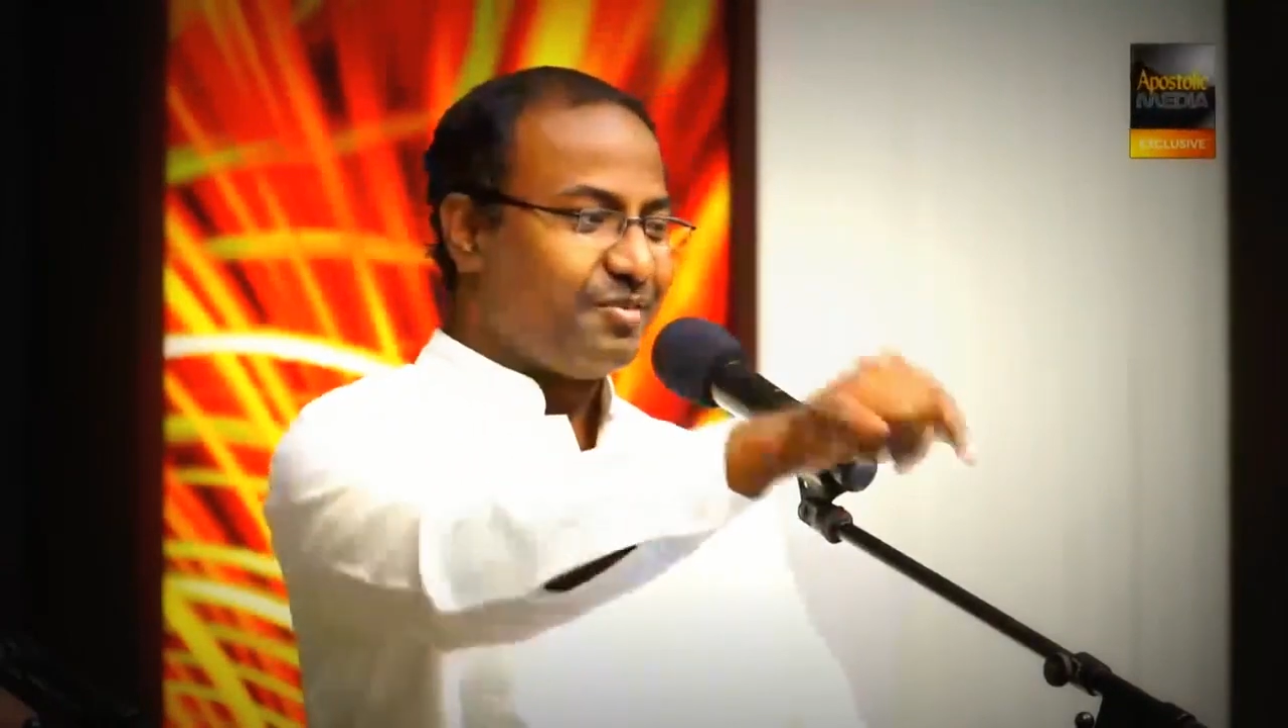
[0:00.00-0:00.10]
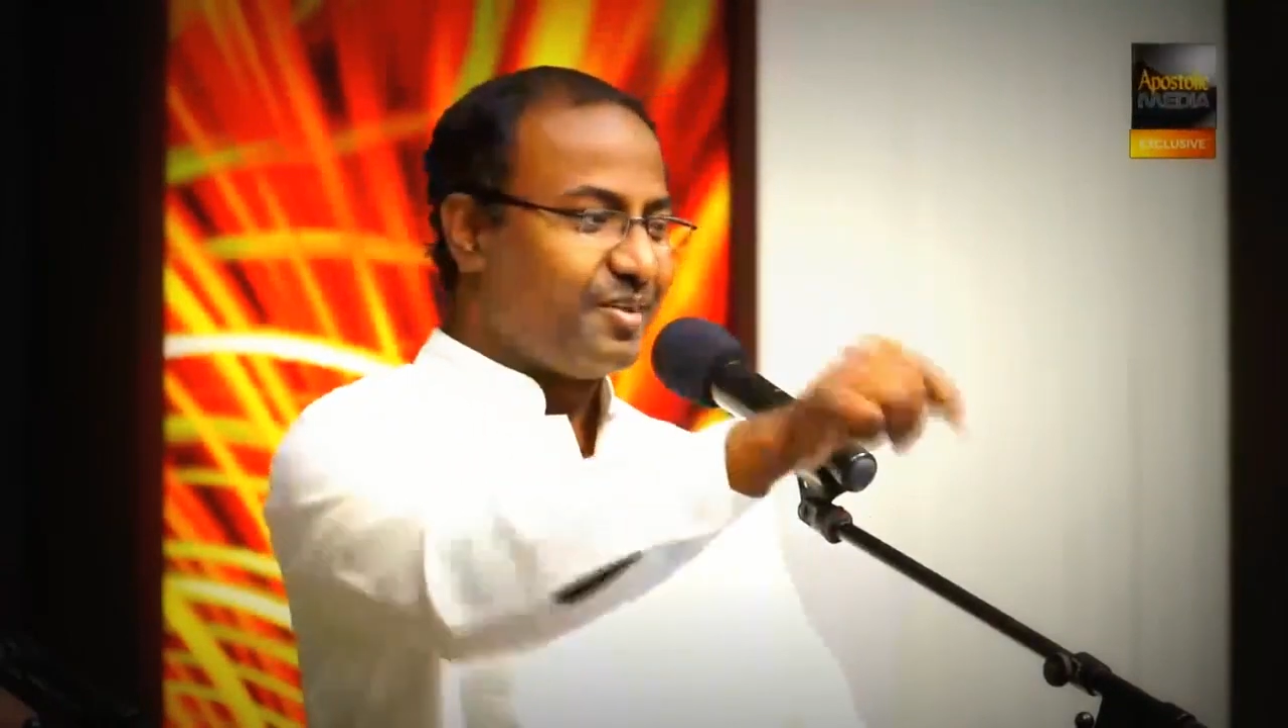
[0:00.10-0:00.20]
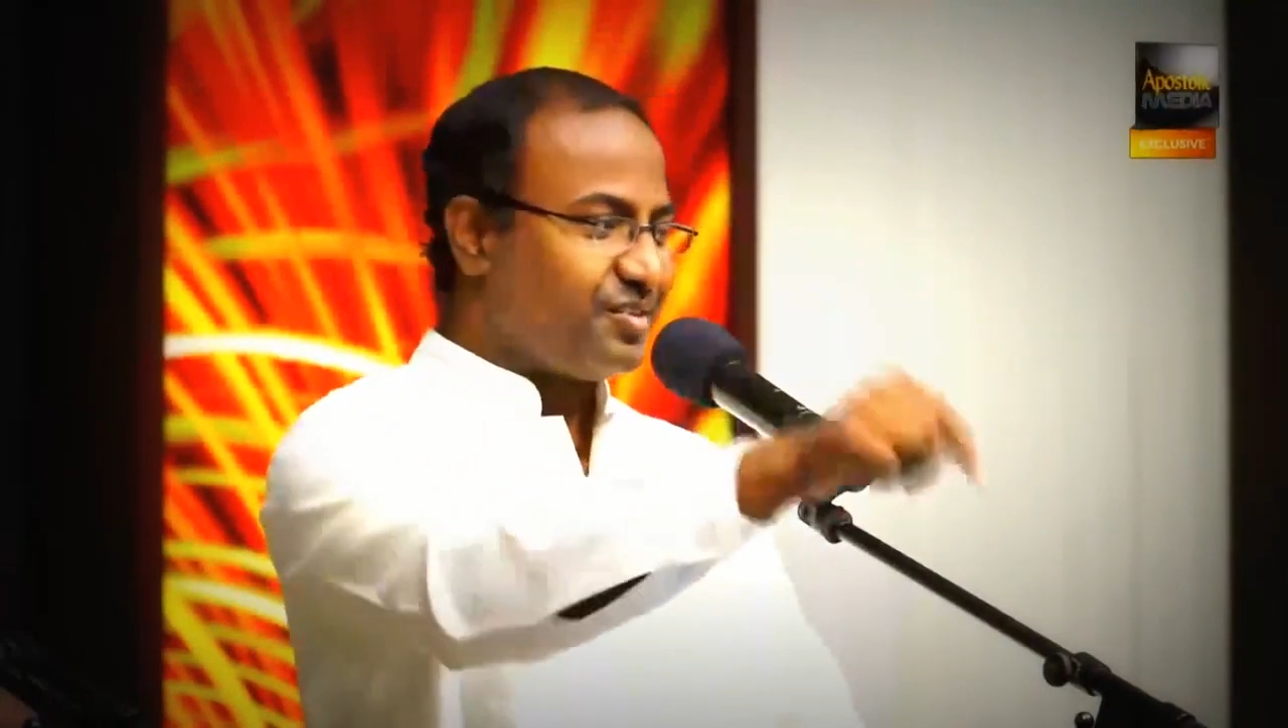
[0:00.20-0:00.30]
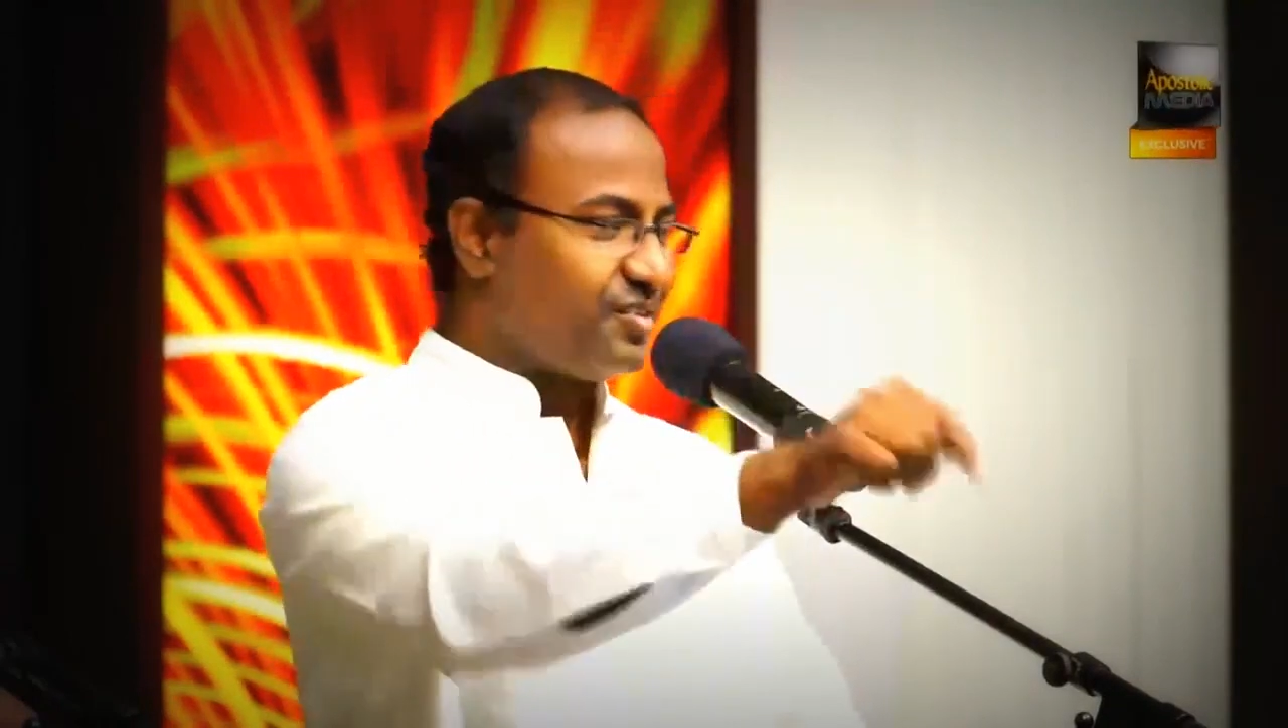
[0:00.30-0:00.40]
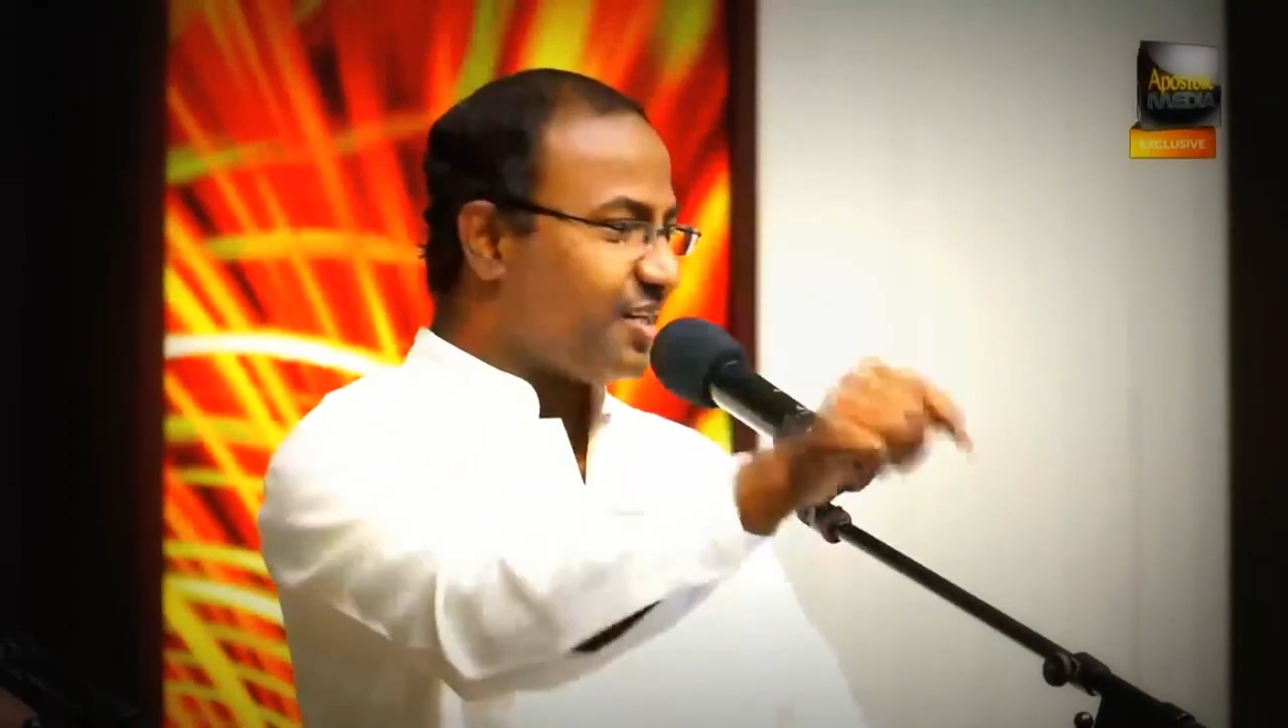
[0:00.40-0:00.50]

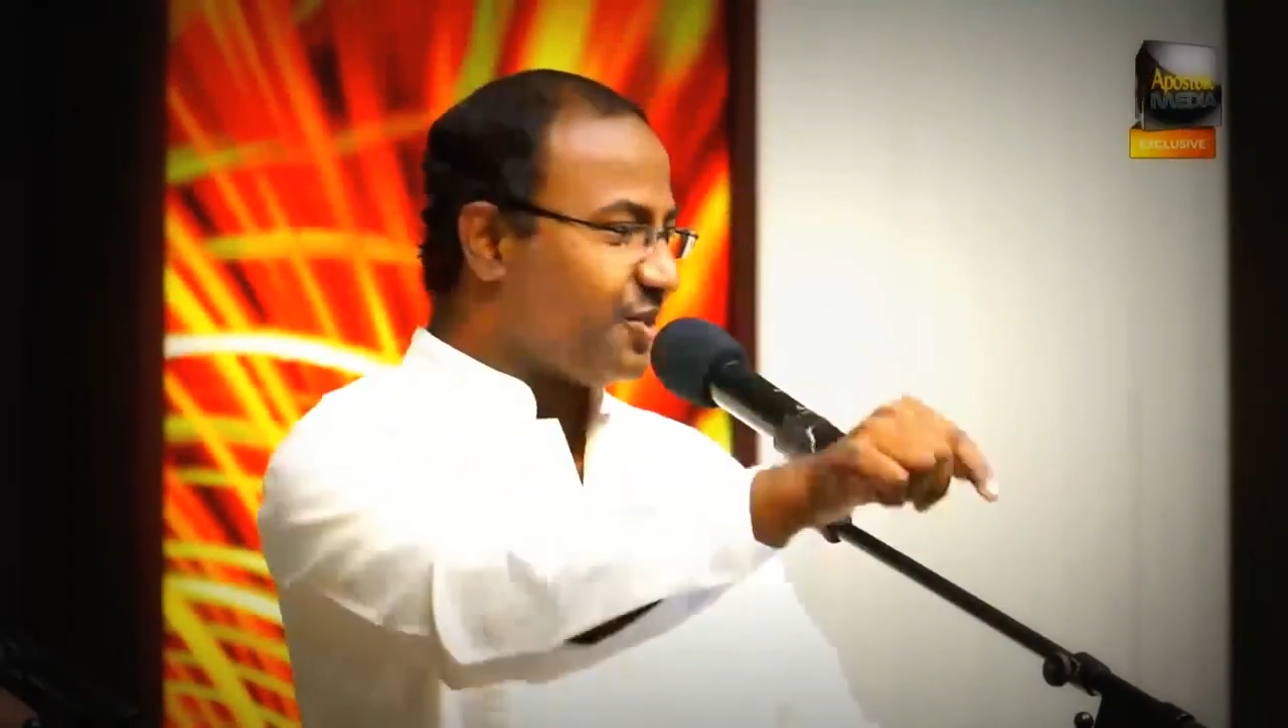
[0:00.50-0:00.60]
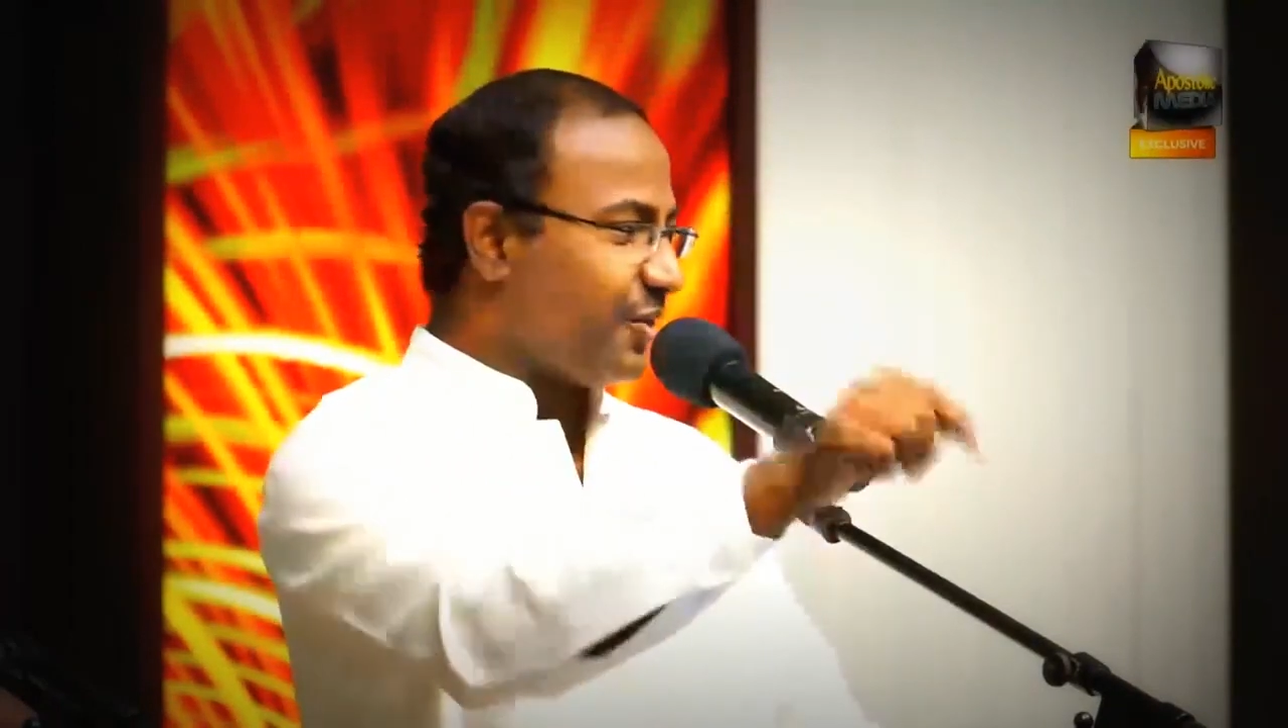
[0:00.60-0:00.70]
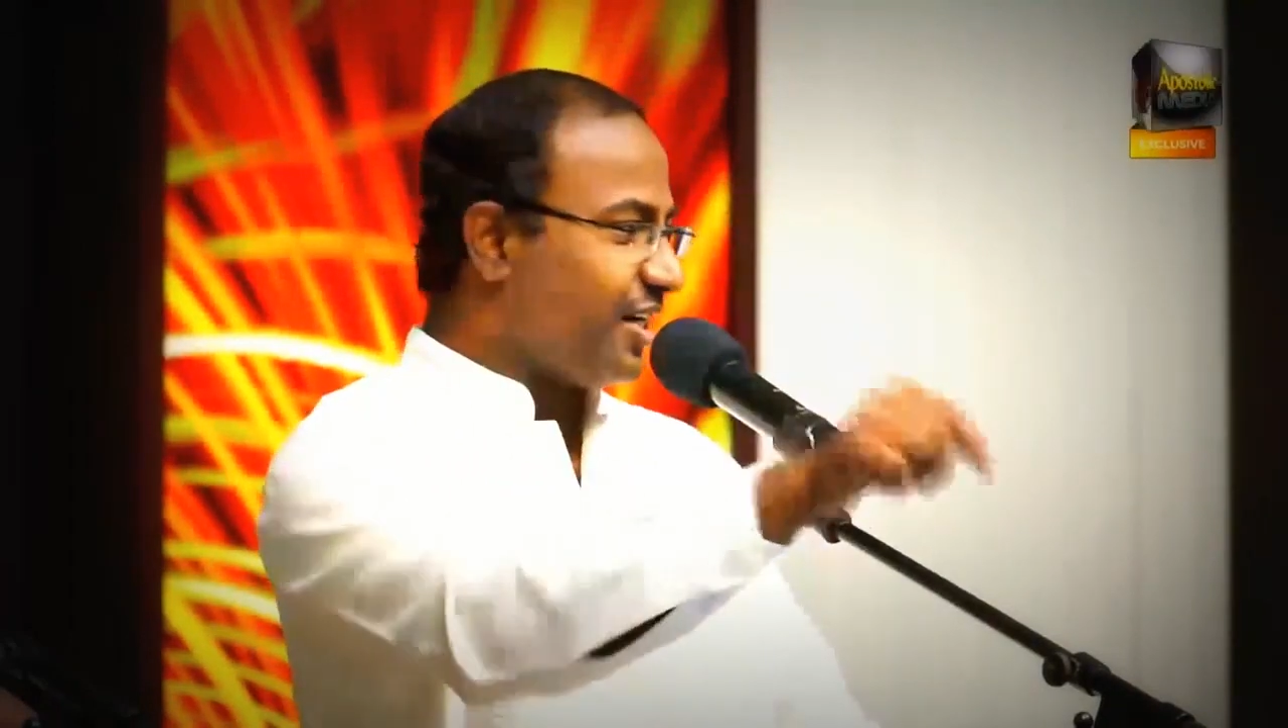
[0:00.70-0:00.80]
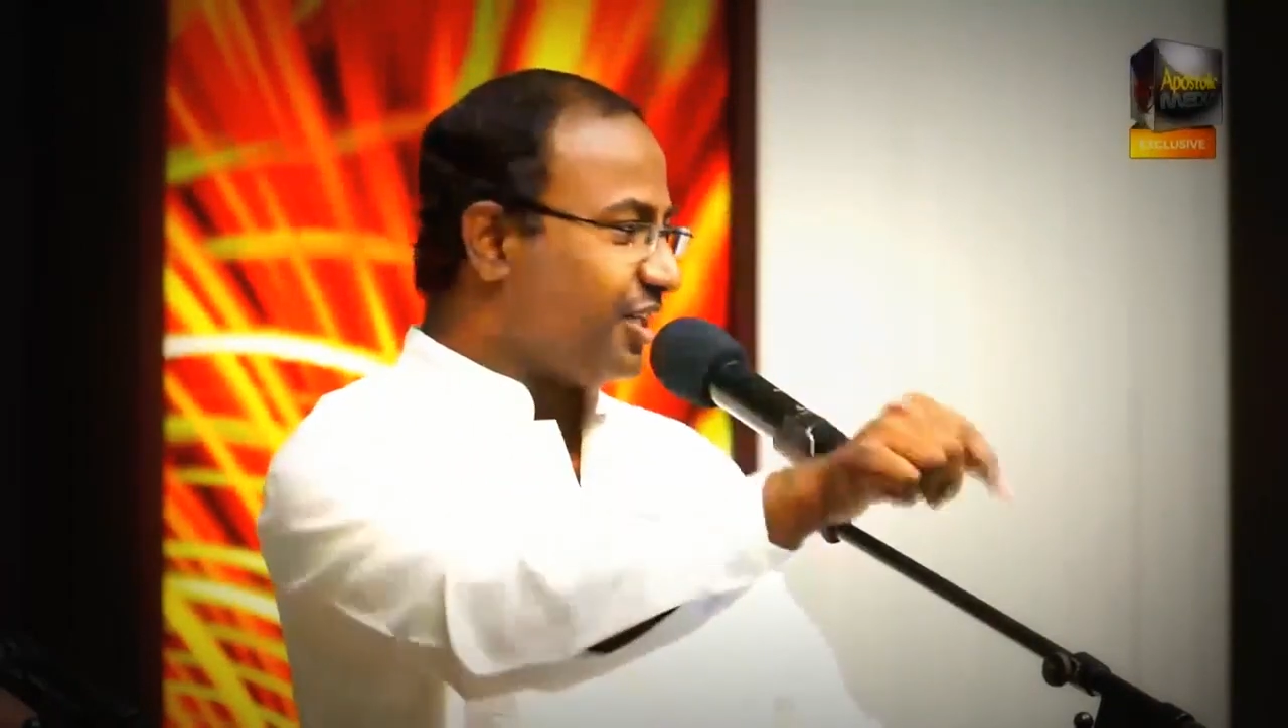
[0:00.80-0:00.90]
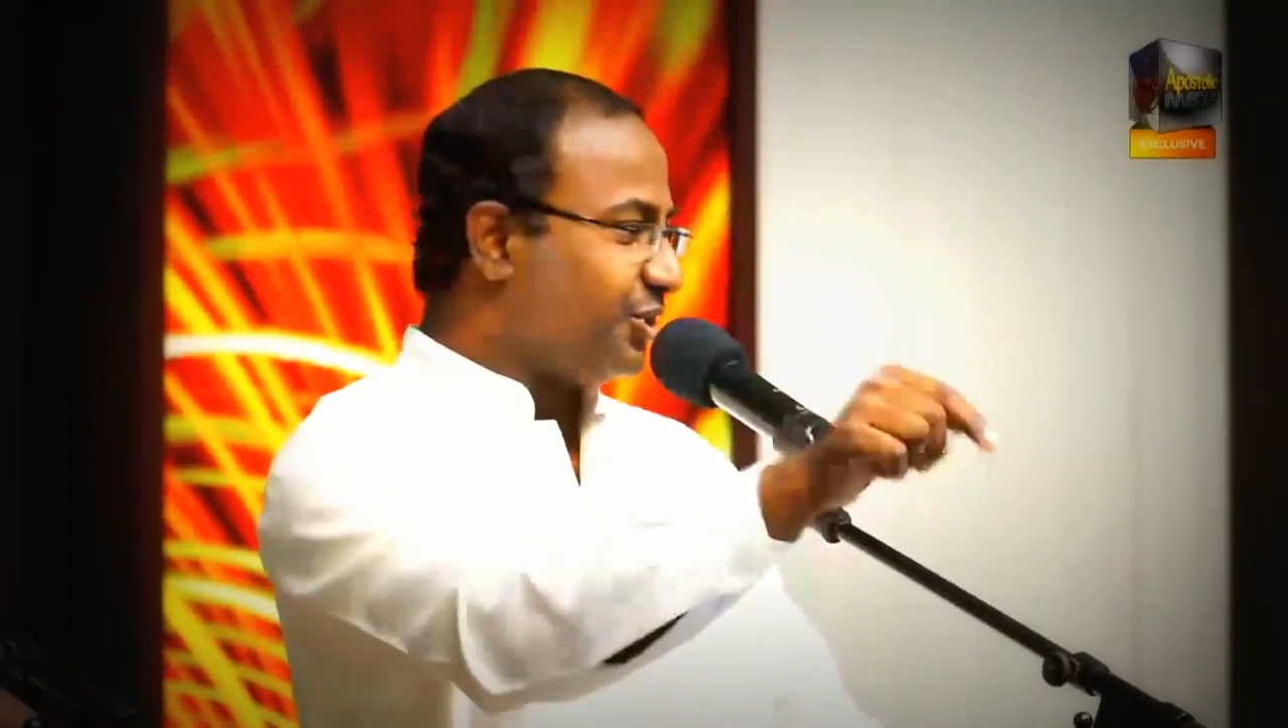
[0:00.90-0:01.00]
for his son
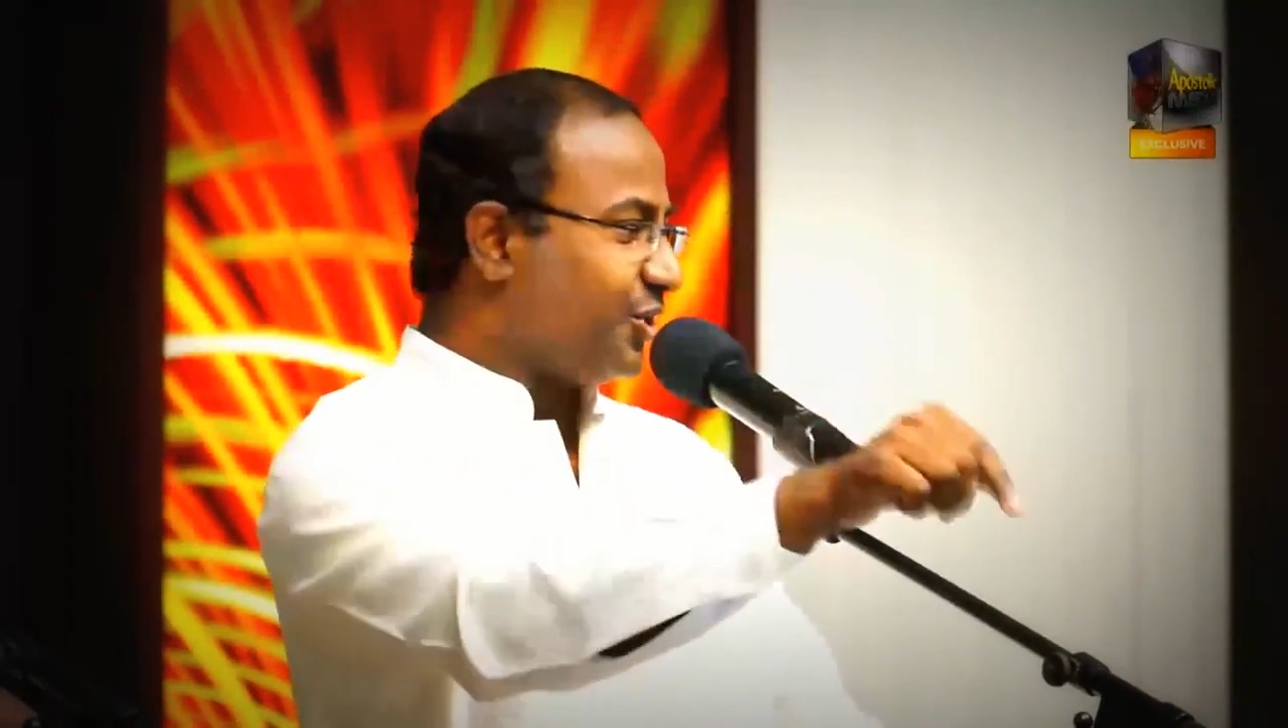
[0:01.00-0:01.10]
to get a